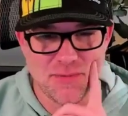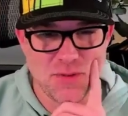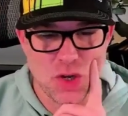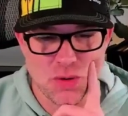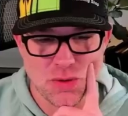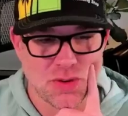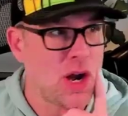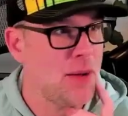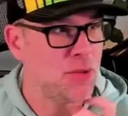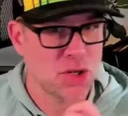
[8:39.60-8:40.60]
view.
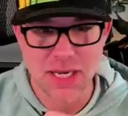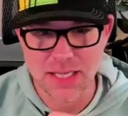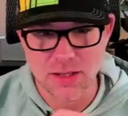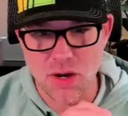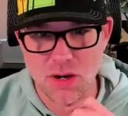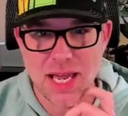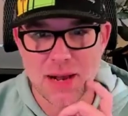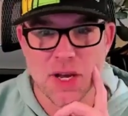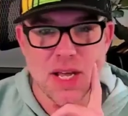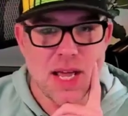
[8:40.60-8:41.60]
Sorry, I'm looking at the wrong
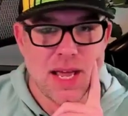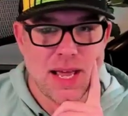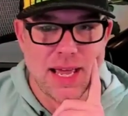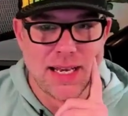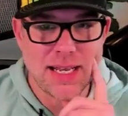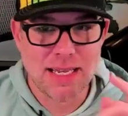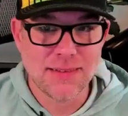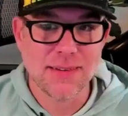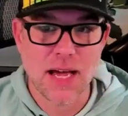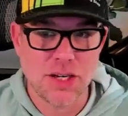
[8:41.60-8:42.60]
camera. And
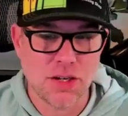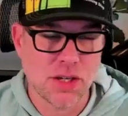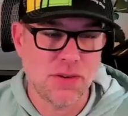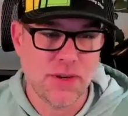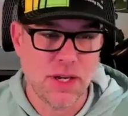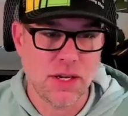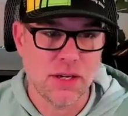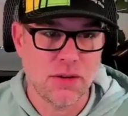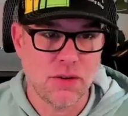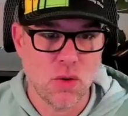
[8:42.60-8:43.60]
inside you can
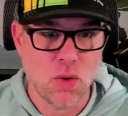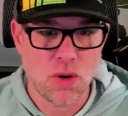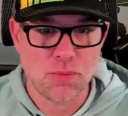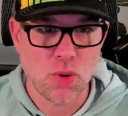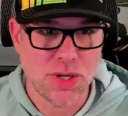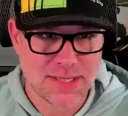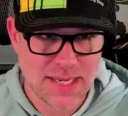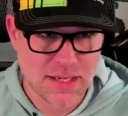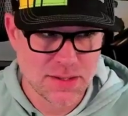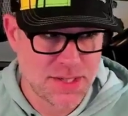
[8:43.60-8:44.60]
see your point of
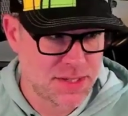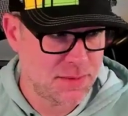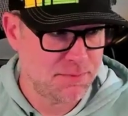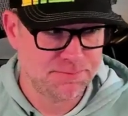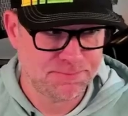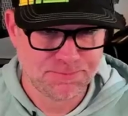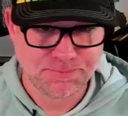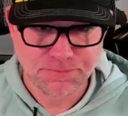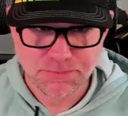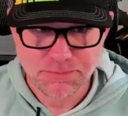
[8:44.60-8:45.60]
sale system.
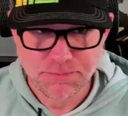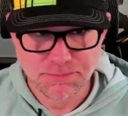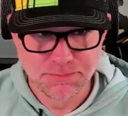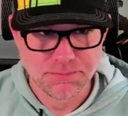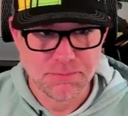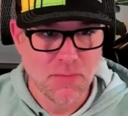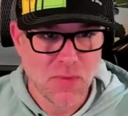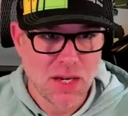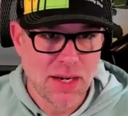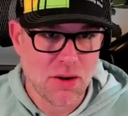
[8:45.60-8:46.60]

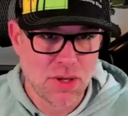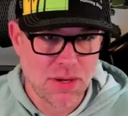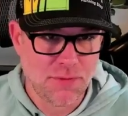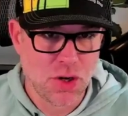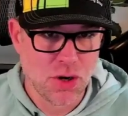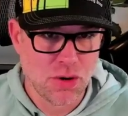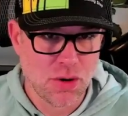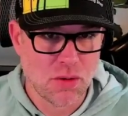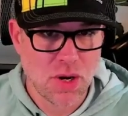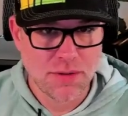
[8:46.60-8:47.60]
Now, if
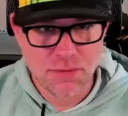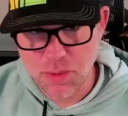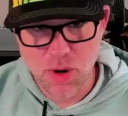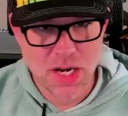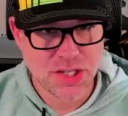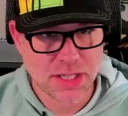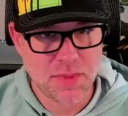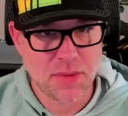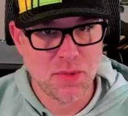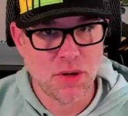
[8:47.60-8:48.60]
you're a Run Free
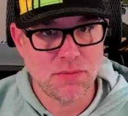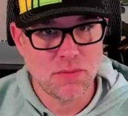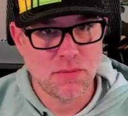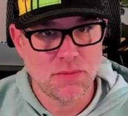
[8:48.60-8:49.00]
project member,